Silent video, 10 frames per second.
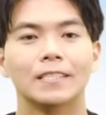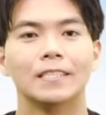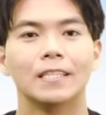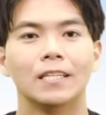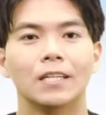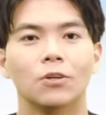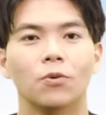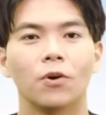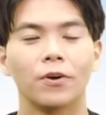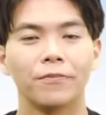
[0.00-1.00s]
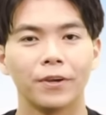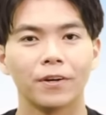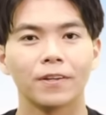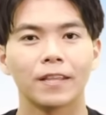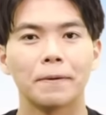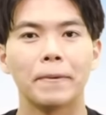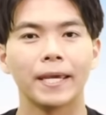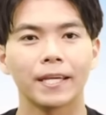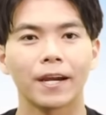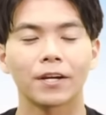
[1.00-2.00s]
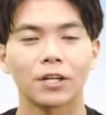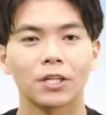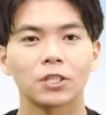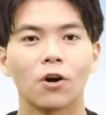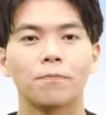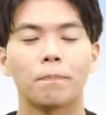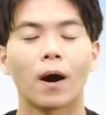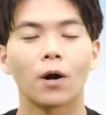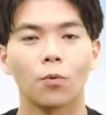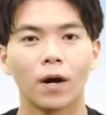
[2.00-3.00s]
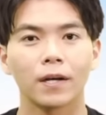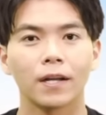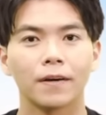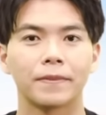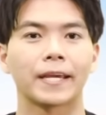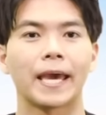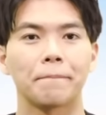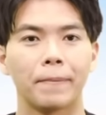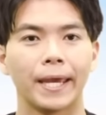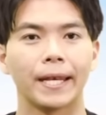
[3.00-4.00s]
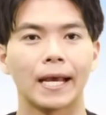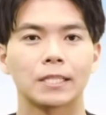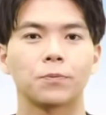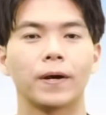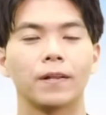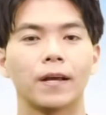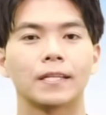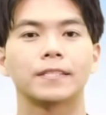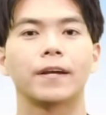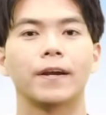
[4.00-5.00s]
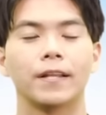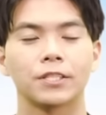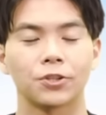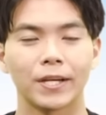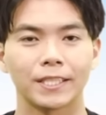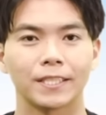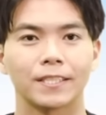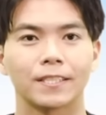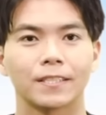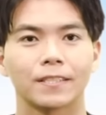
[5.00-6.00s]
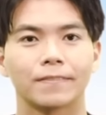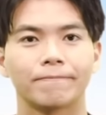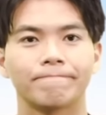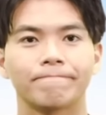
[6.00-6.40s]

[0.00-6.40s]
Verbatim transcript: Broly! We'll reveal the main characters of part 1 of the campaign as well Here as we go. their illustrations. Uh-huh.